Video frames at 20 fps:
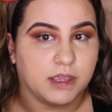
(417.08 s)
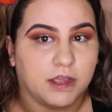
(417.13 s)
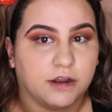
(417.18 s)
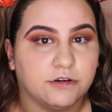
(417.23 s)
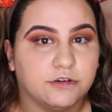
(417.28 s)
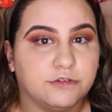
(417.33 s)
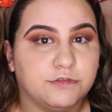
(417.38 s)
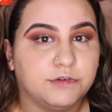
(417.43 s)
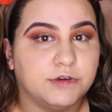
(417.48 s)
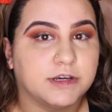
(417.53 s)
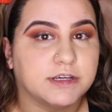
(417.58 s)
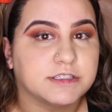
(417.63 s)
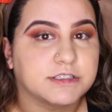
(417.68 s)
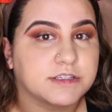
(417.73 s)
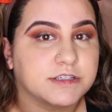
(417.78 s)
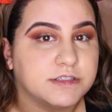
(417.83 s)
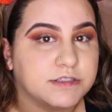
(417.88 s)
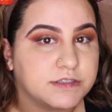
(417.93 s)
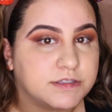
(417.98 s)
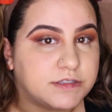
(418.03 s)
I don't know if you guys
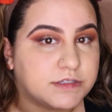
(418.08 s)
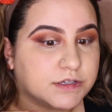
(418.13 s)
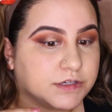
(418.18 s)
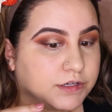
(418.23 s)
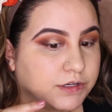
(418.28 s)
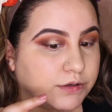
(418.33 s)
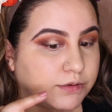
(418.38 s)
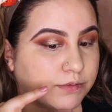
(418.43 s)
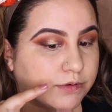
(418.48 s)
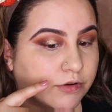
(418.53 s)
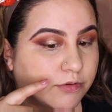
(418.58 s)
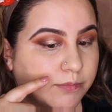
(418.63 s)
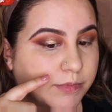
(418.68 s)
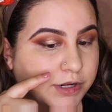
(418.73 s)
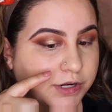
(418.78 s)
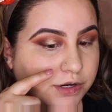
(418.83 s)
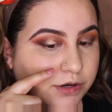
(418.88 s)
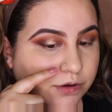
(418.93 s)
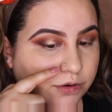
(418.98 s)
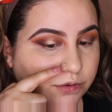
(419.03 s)
can see around
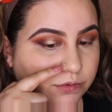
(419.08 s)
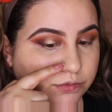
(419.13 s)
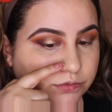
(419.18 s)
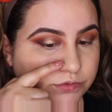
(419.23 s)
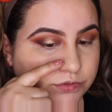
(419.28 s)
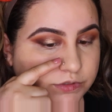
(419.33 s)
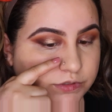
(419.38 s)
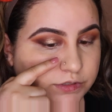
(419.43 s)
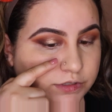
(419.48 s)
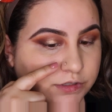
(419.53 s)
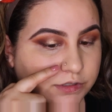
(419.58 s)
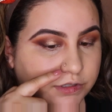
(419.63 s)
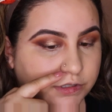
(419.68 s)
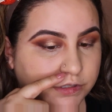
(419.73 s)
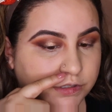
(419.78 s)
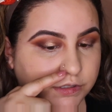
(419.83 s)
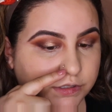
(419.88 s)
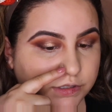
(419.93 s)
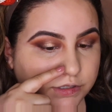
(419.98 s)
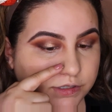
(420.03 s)
my nose,
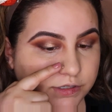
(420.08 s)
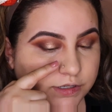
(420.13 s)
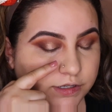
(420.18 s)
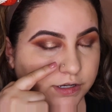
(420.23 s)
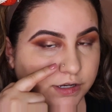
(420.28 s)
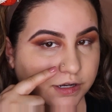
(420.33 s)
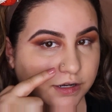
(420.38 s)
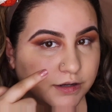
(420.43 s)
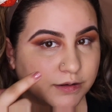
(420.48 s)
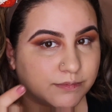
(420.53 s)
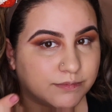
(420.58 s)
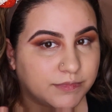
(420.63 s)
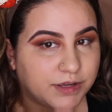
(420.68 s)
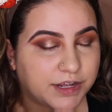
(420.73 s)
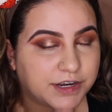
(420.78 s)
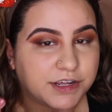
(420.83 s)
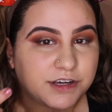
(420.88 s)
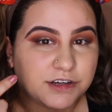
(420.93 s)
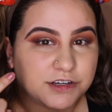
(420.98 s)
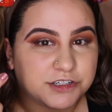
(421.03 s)

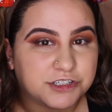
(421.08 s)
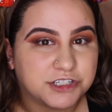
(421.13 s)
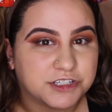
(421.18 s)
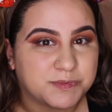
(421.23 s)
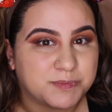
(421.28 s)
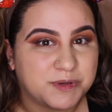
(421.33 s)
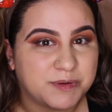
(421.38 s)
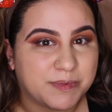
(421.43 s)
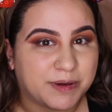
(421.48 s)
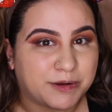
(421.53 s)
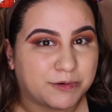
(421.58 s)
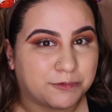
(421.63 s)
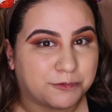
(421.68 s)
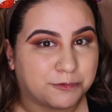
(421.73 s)
and it could just be my